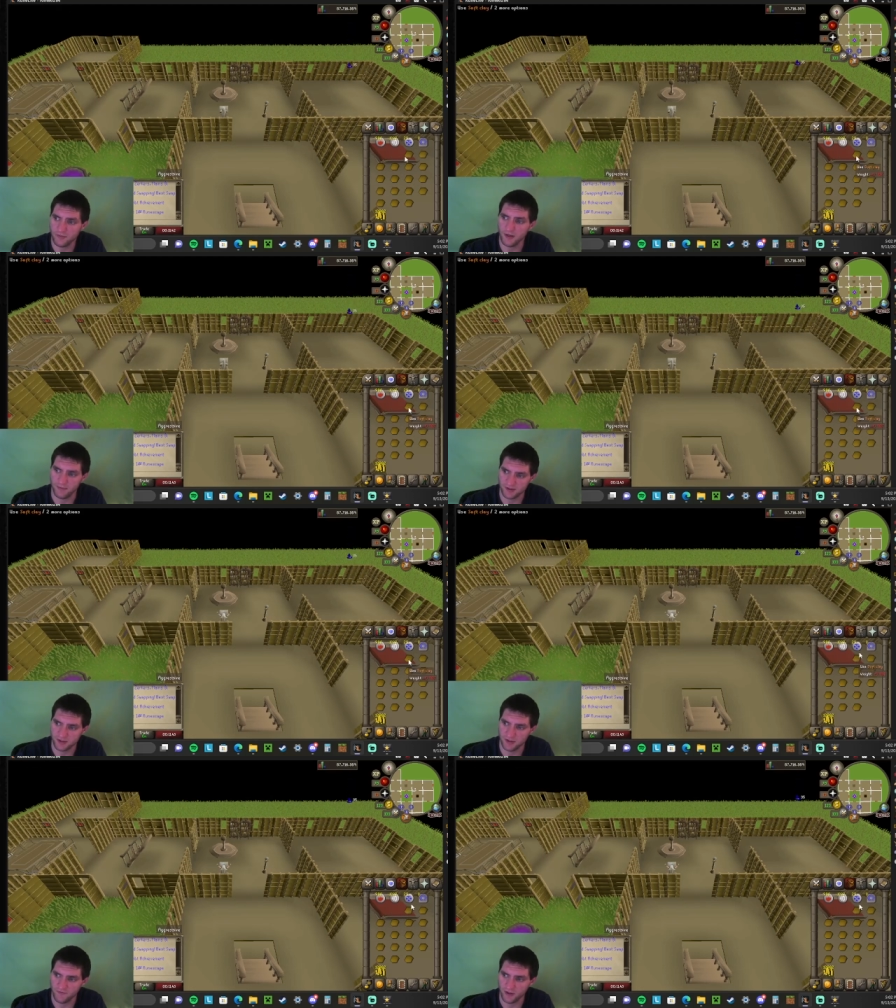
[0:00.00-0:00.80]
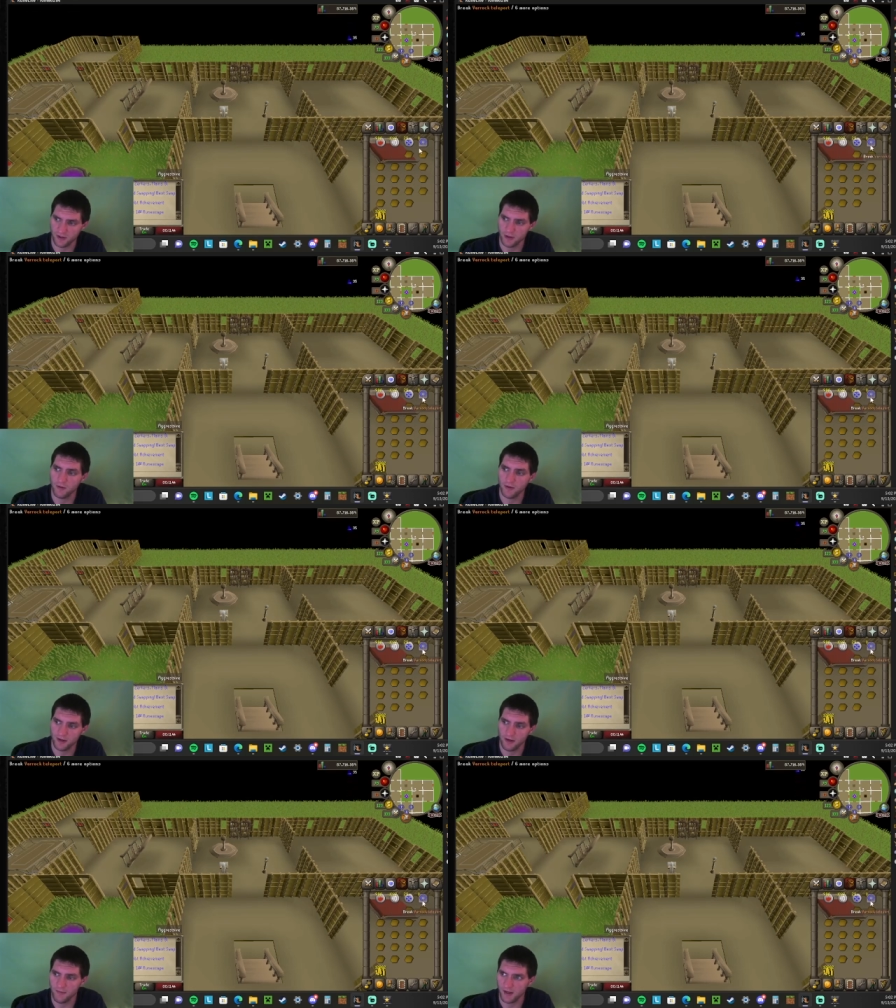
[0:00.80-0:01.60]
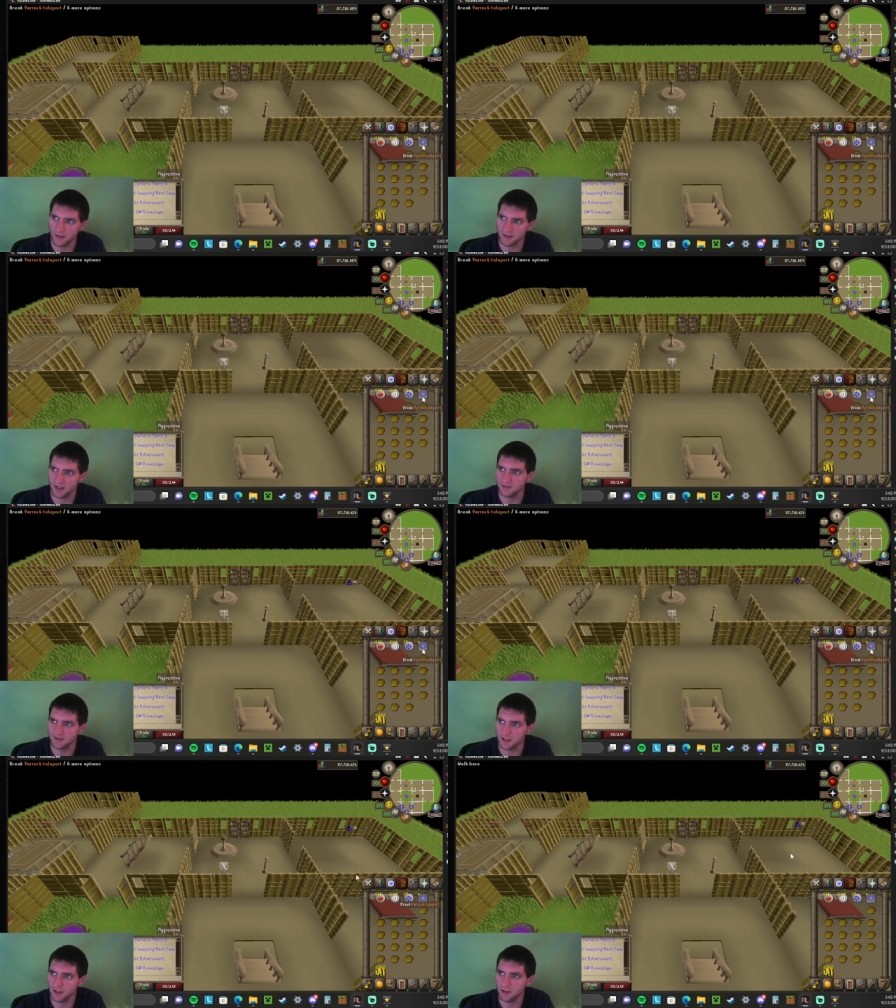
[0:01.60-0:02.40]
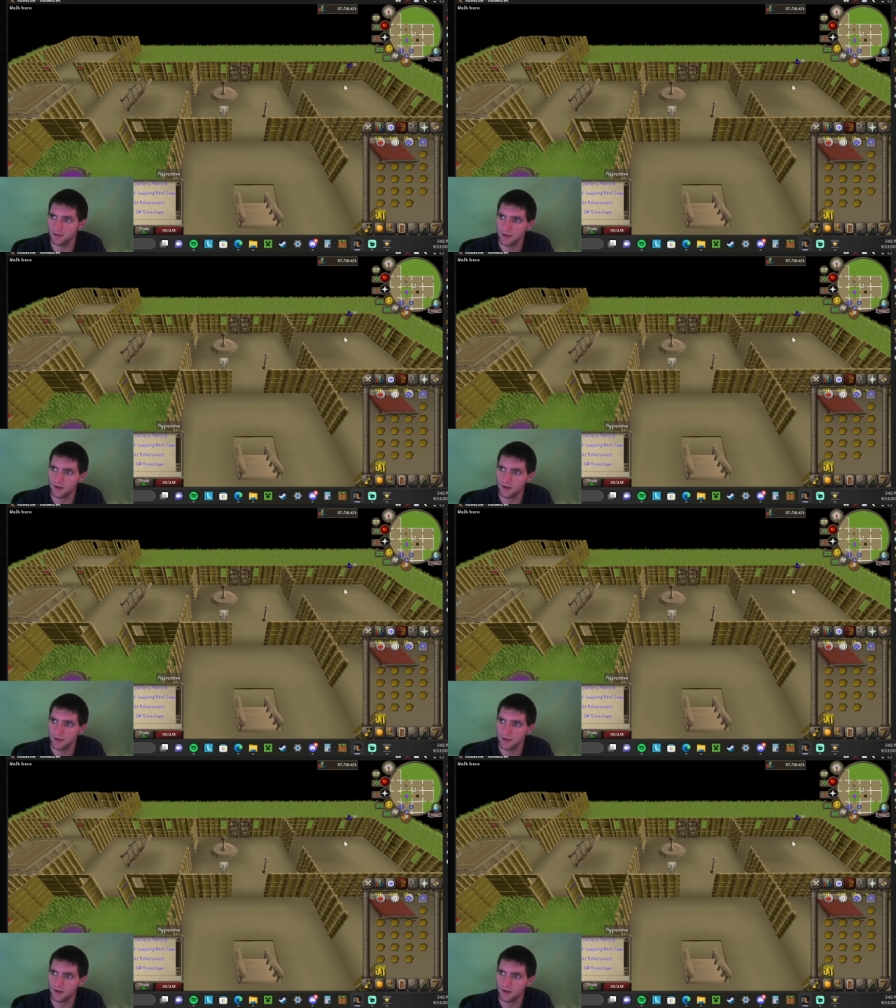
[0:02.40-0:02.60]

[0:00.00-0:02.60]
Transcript: Got my soft clay going, and I'm making a tab as it go.